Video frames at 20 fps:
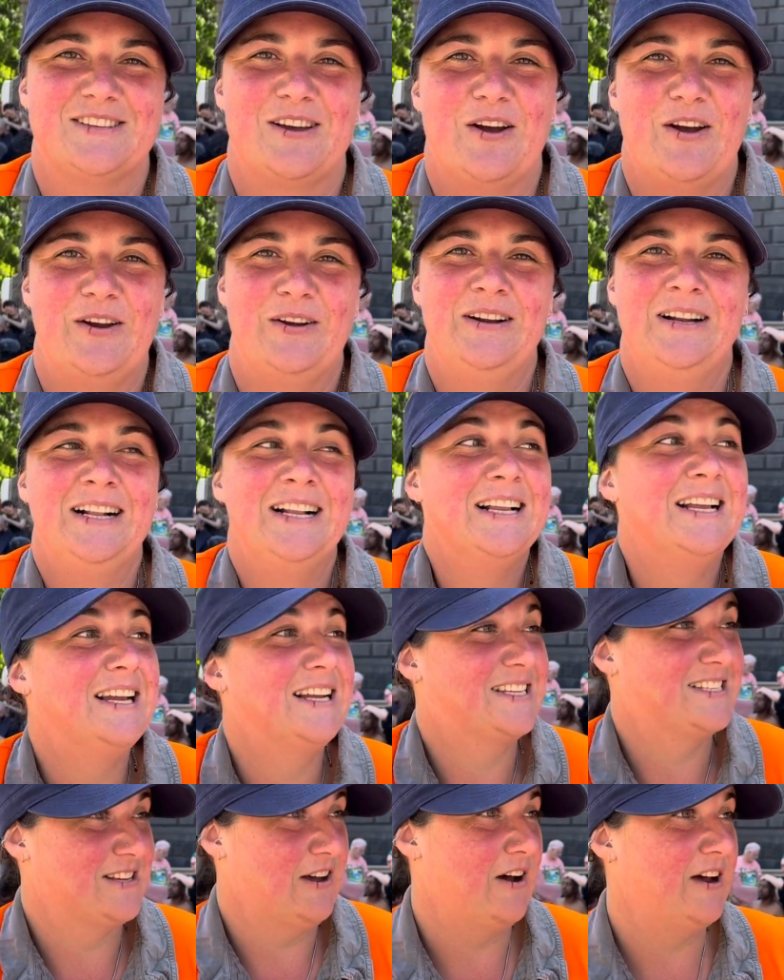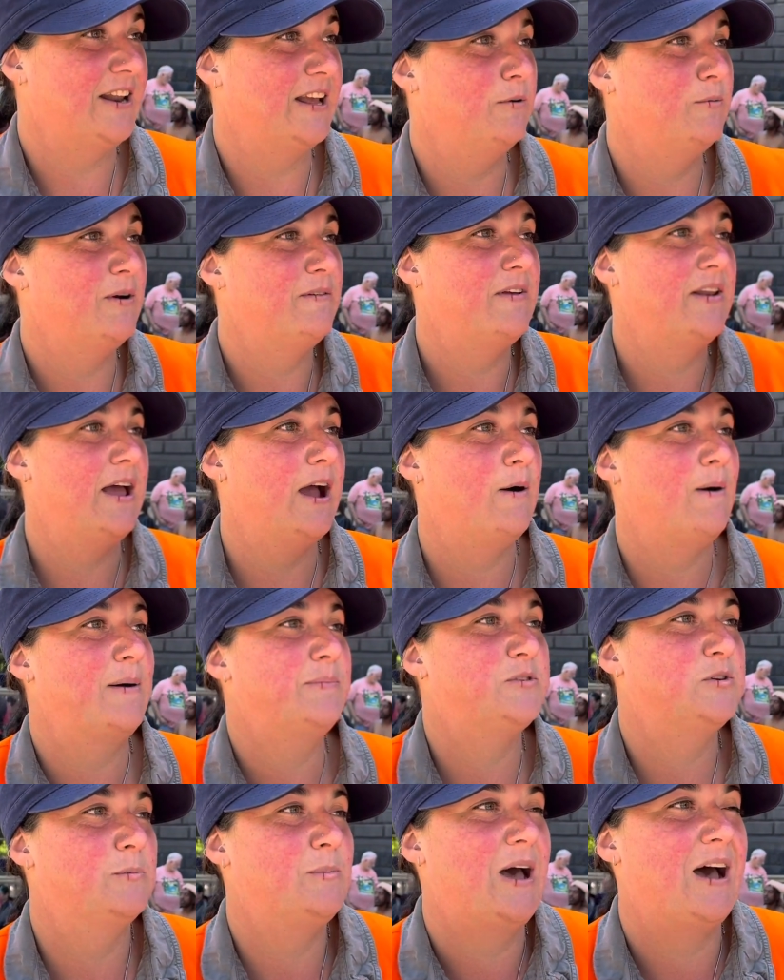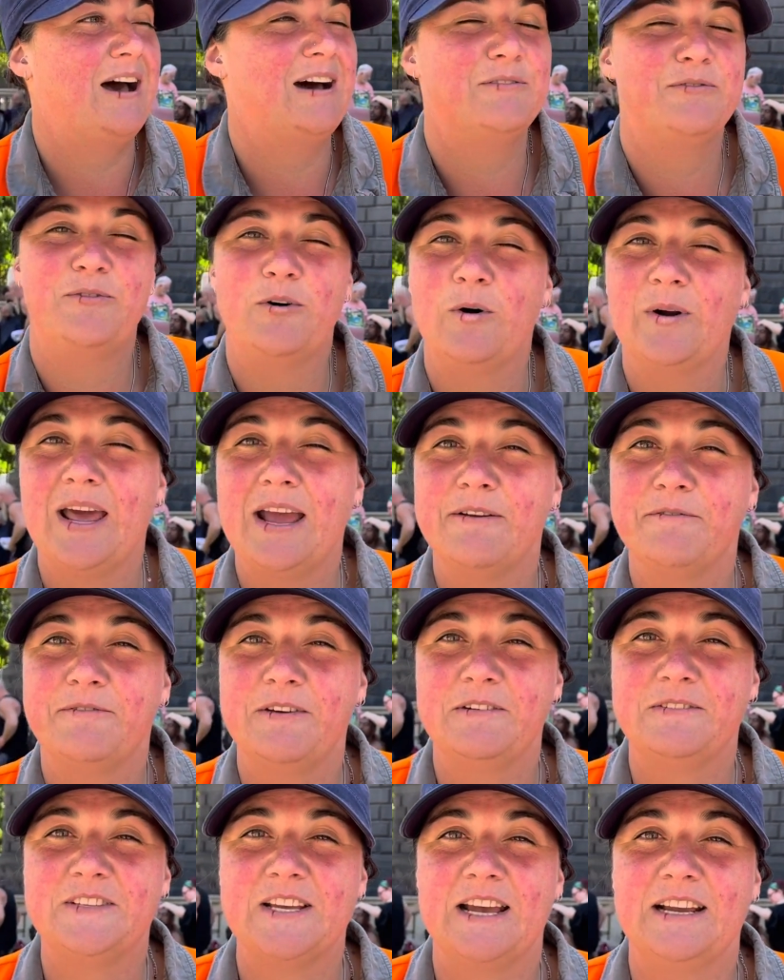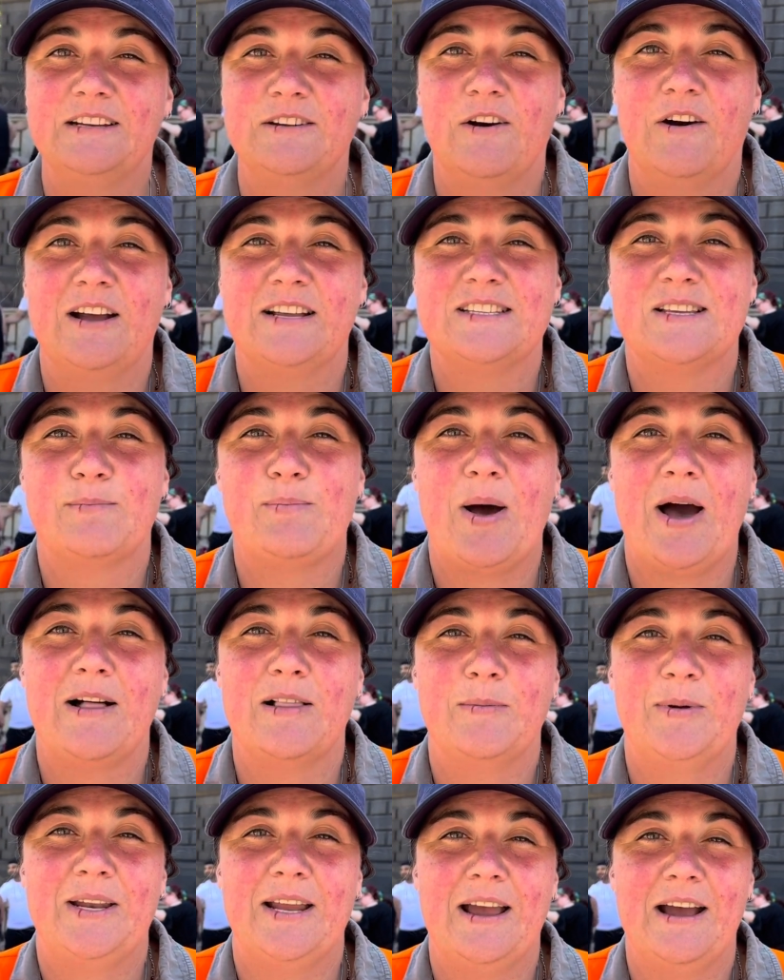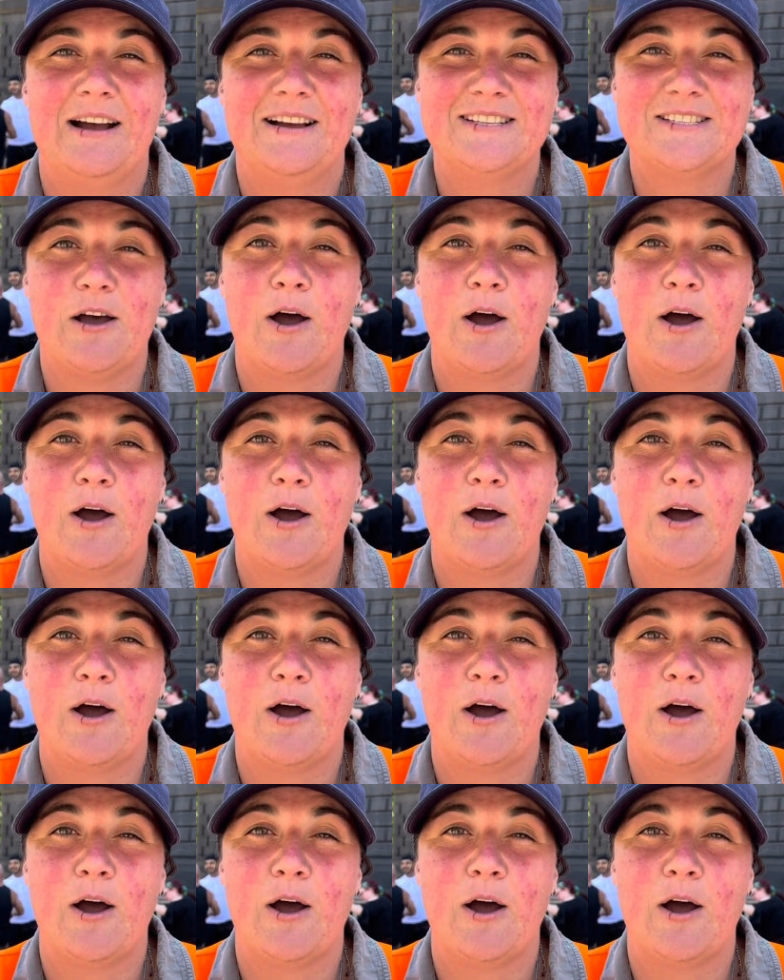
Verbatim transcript: So exciting. We're now up to about 14, 15 nights at Parliament House.